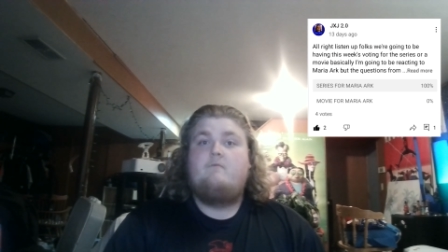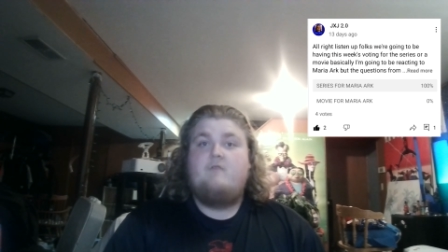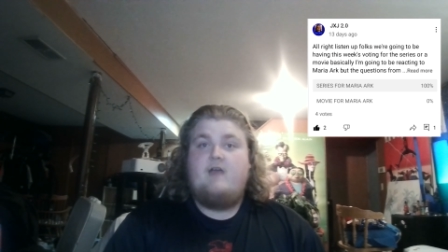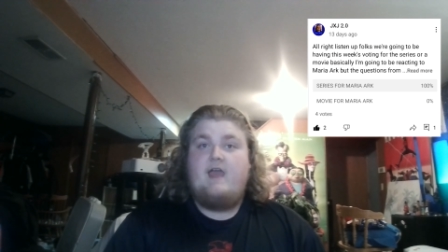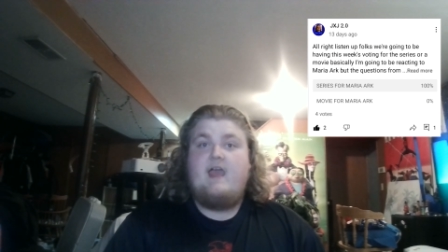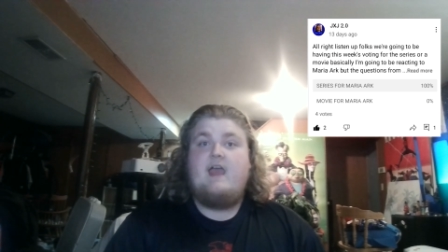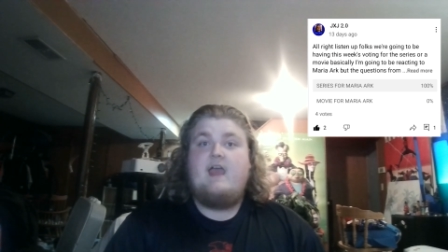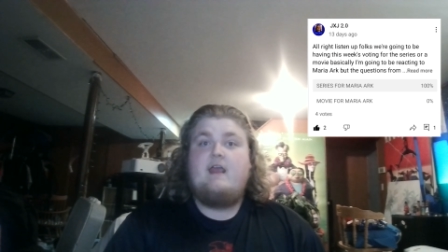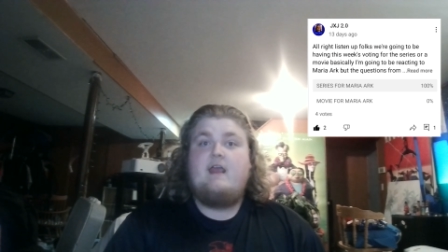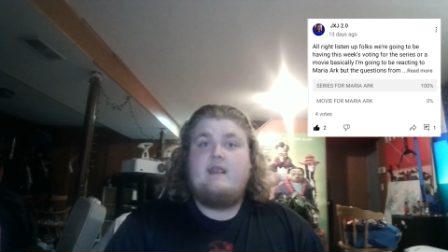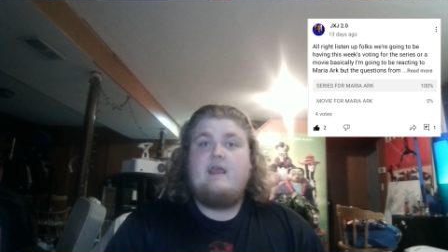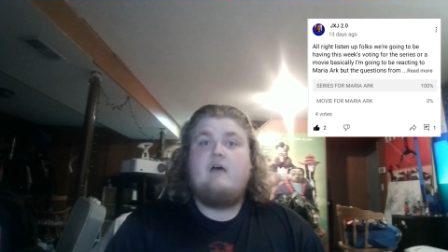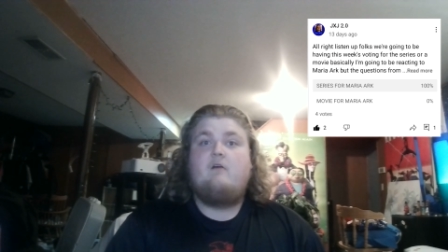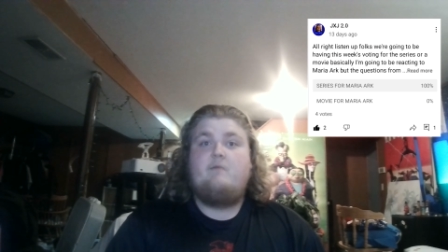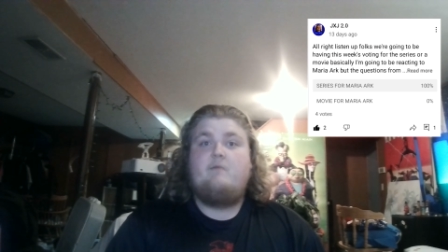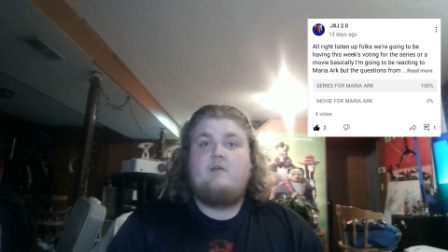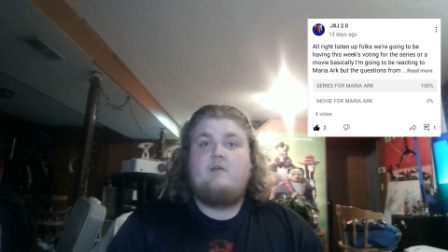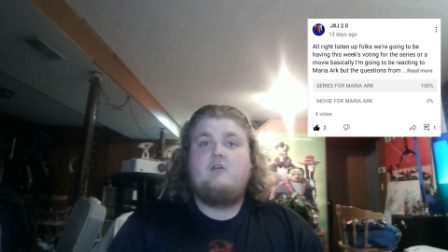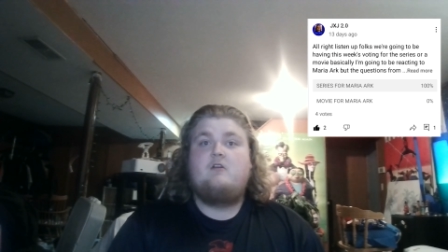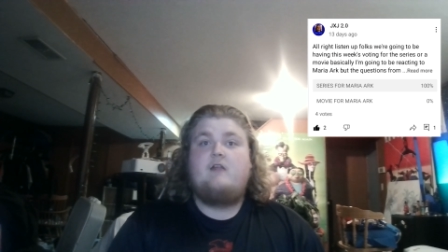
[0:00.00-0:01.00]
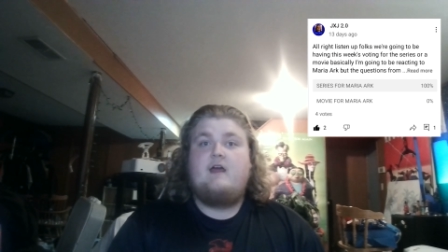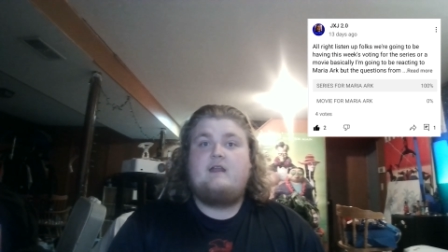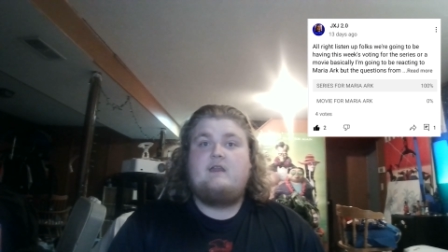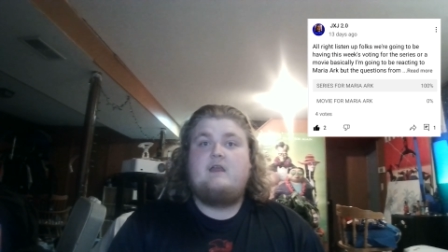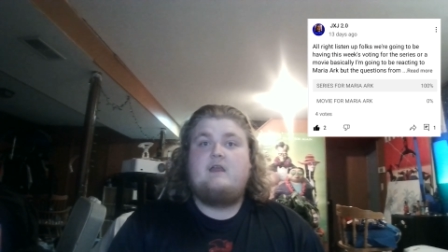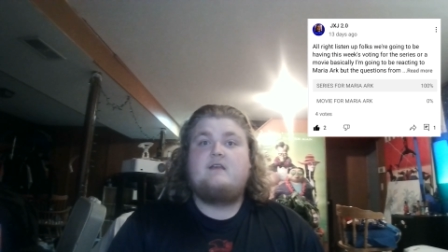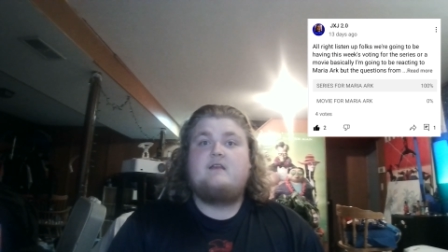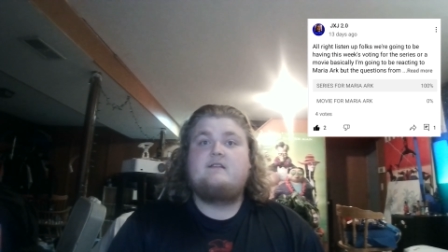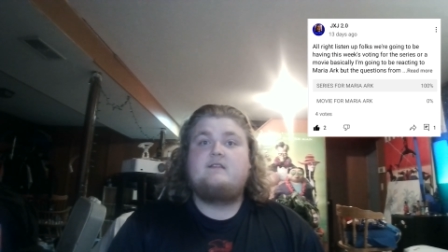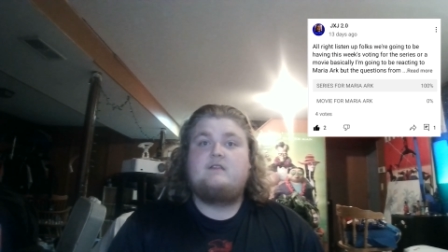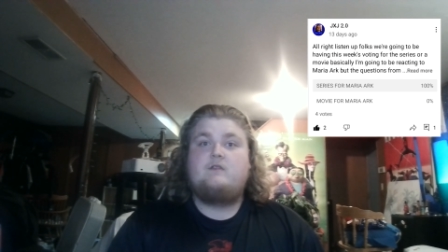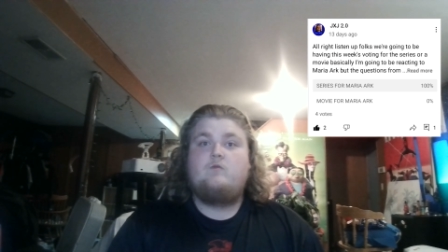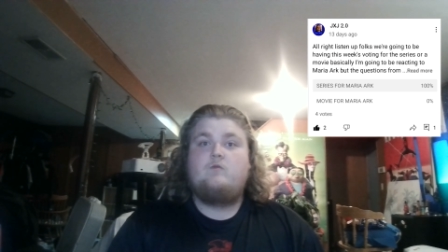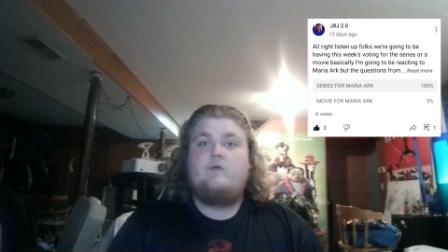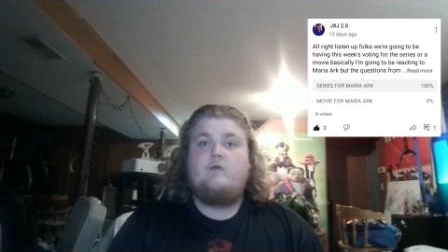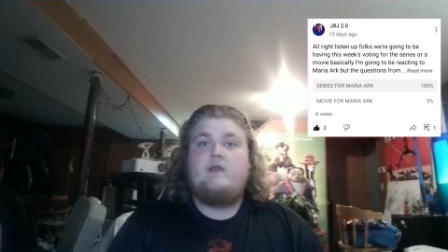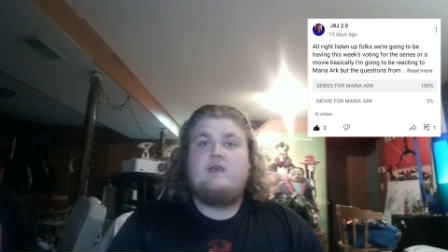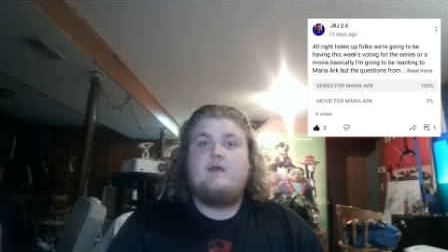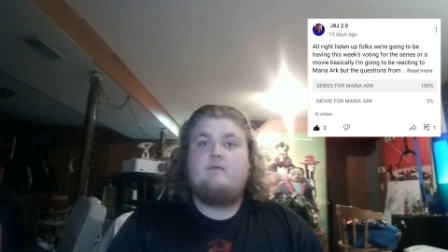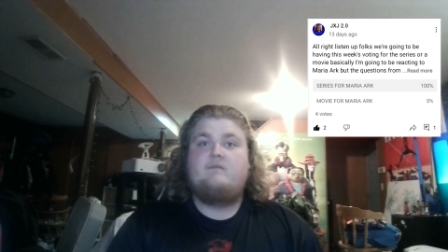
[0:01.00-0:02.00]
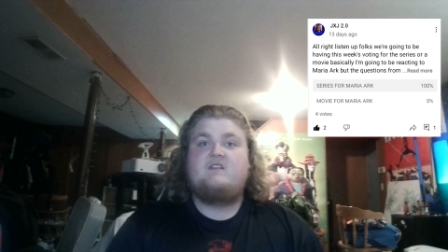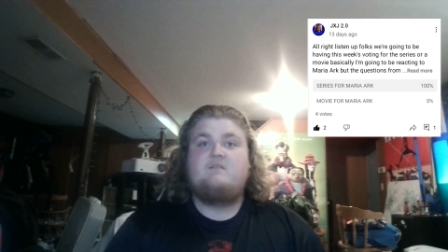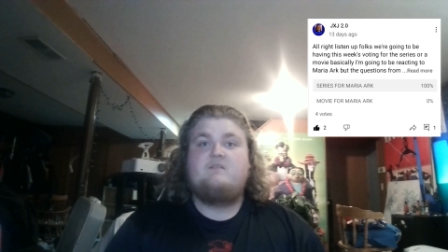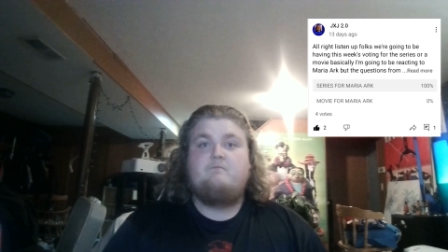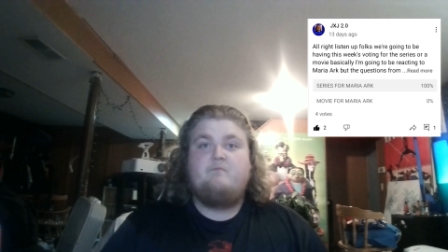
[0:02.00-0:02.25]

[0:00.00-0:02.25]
And that'll be a good idea because it's the weekends.